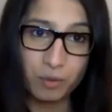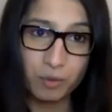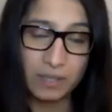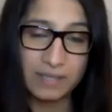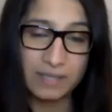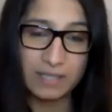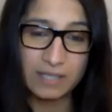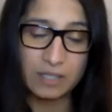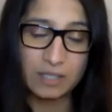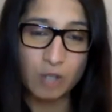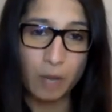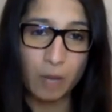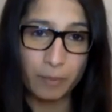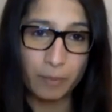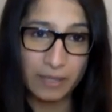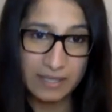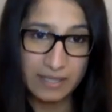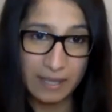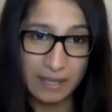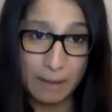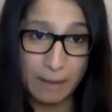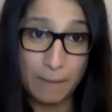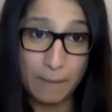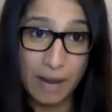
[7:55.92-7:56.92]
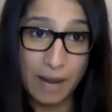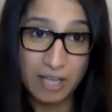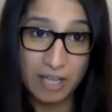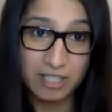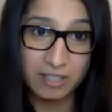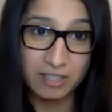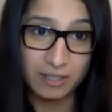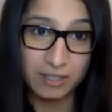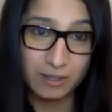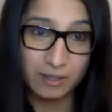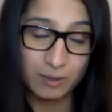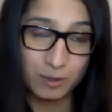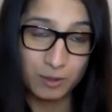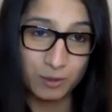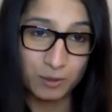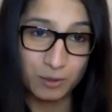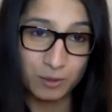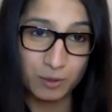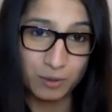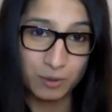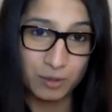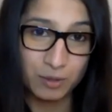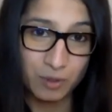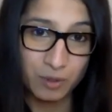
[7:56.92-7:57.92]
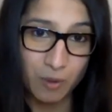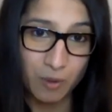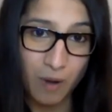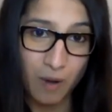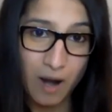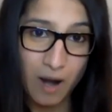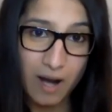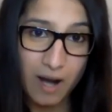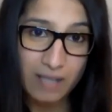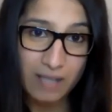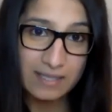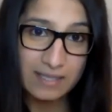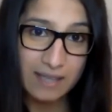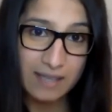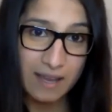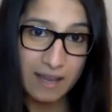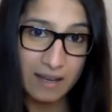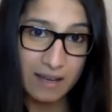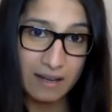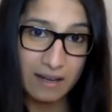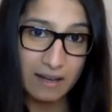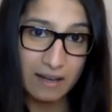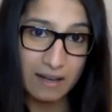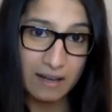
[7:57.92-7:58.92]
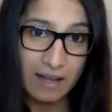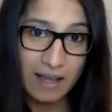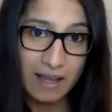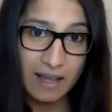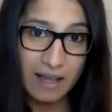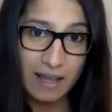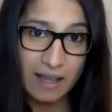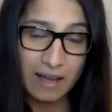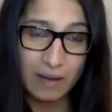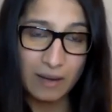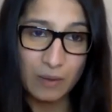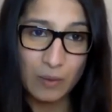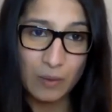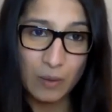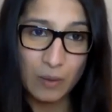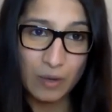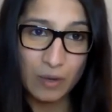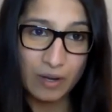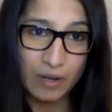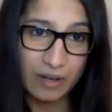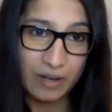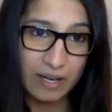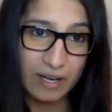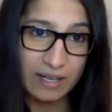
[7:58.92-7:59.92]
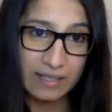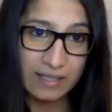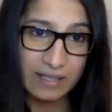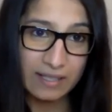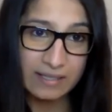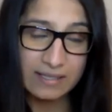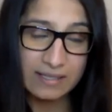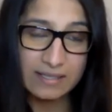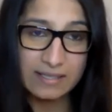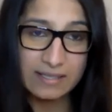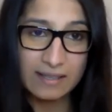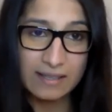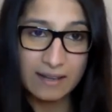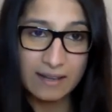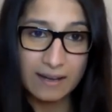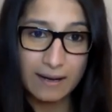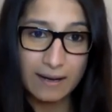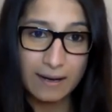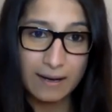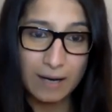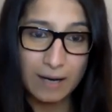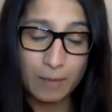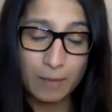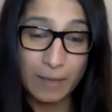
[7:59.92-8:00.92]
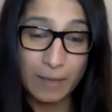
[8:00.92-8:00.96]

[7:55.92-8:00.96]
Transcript: these are topics that are passionate to your hearts and your careers are